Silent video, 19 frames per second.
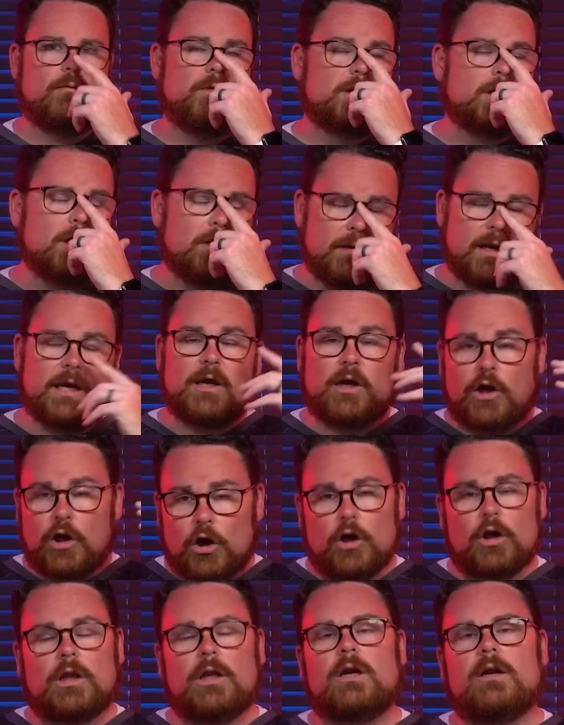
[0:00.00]
With Newegg,
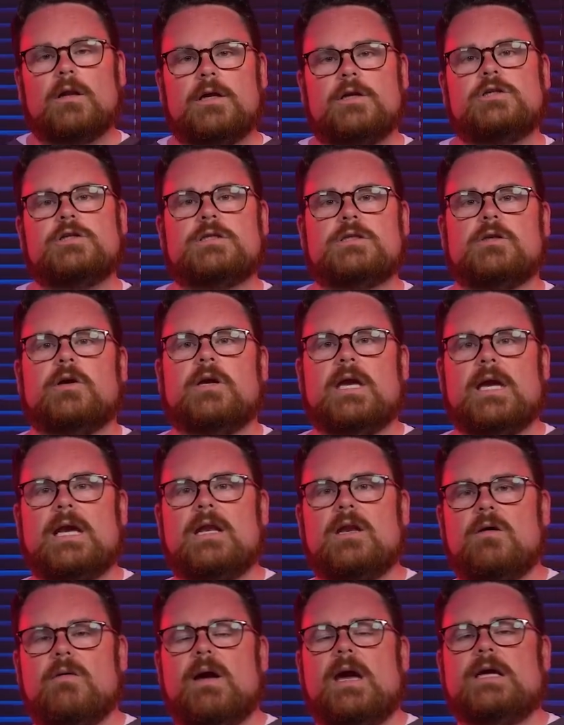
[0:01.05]
you're literally just looking
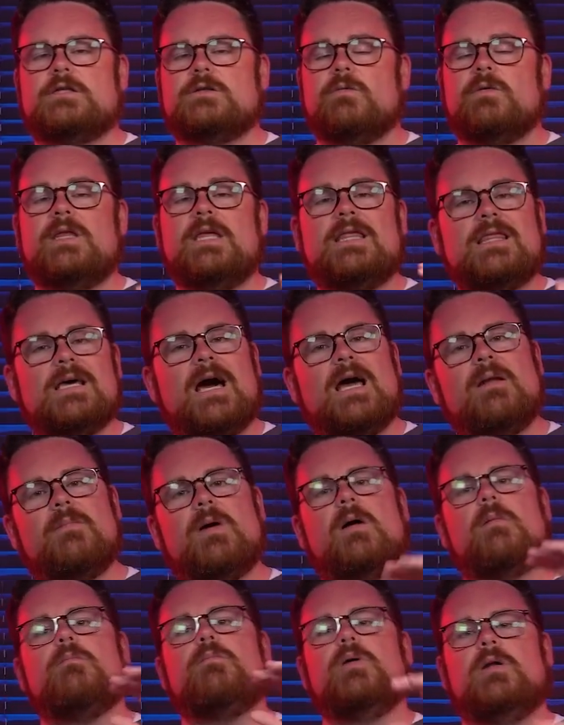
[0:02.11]
at Newegg. So when they thought
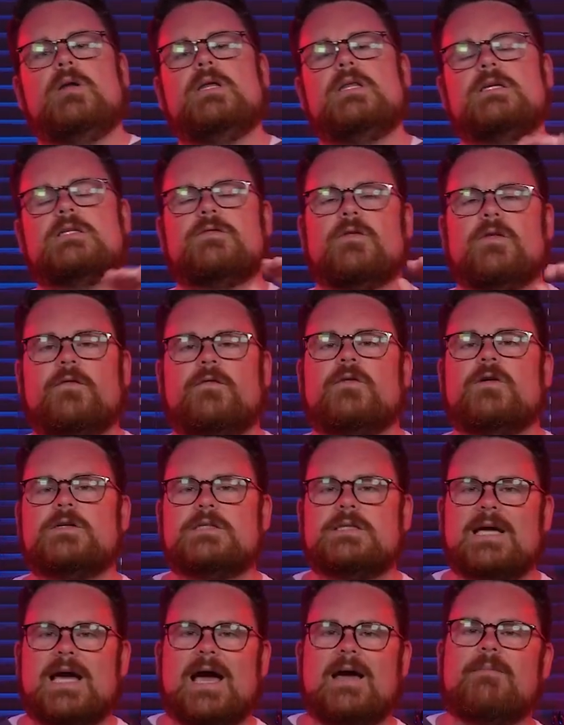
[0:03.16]
about building this for the
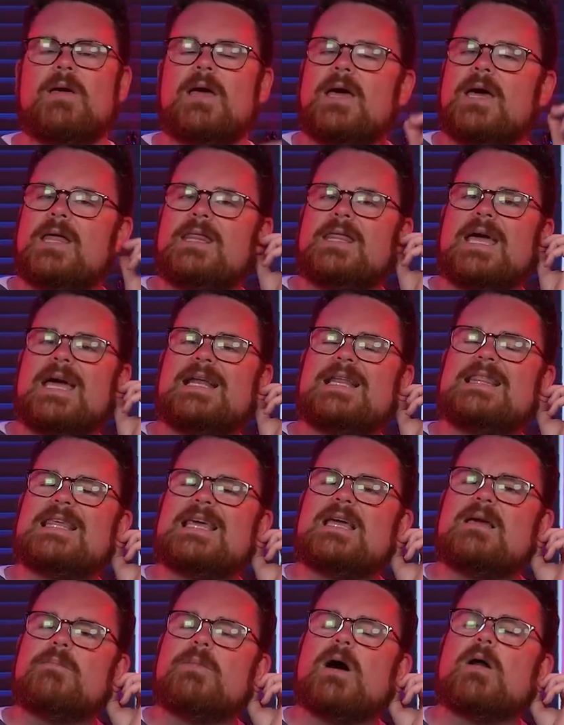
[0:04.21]
first time, they had to
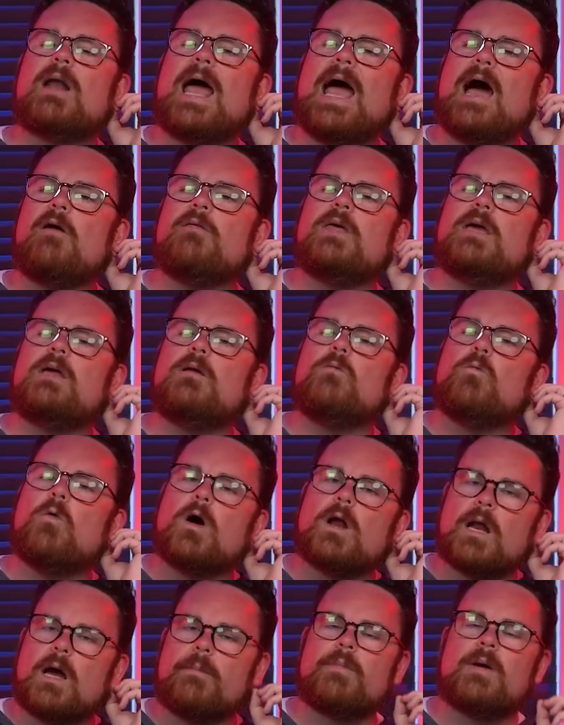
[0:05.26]
think about how they could
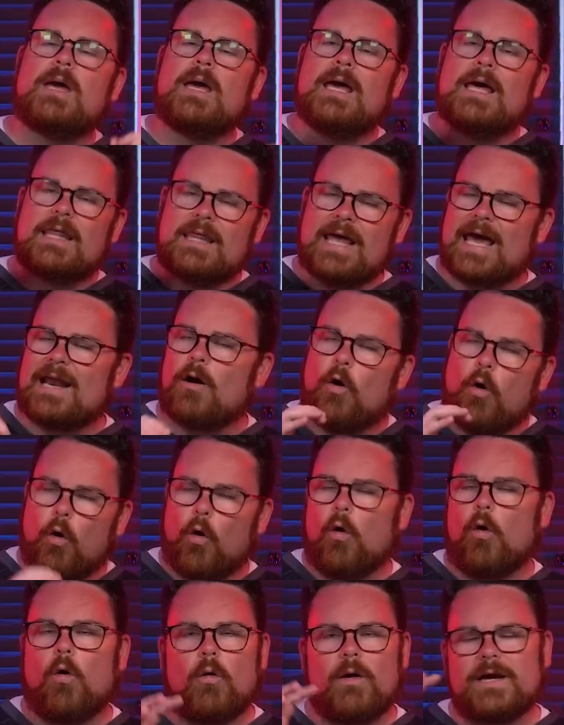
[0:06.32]
one-up that
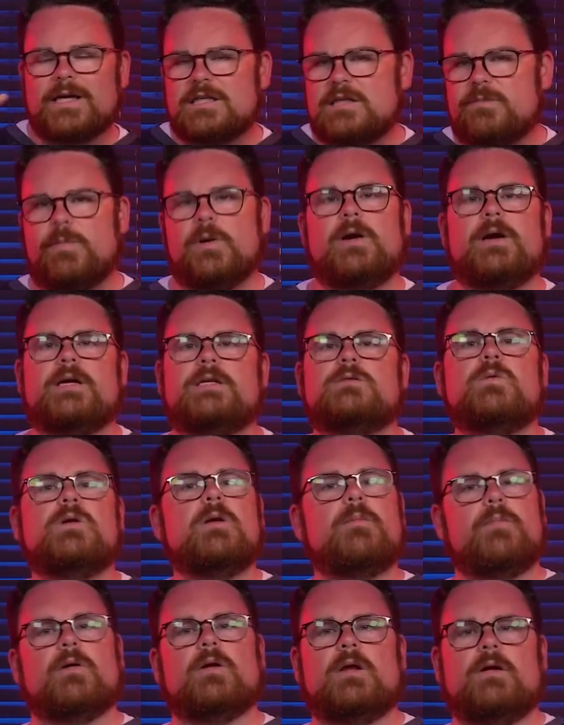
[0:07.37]
whole experience when
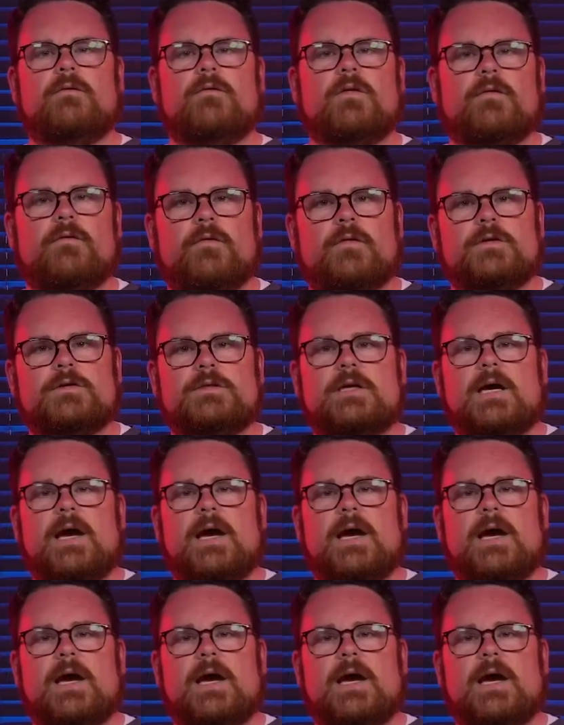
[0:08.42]
you're building for the first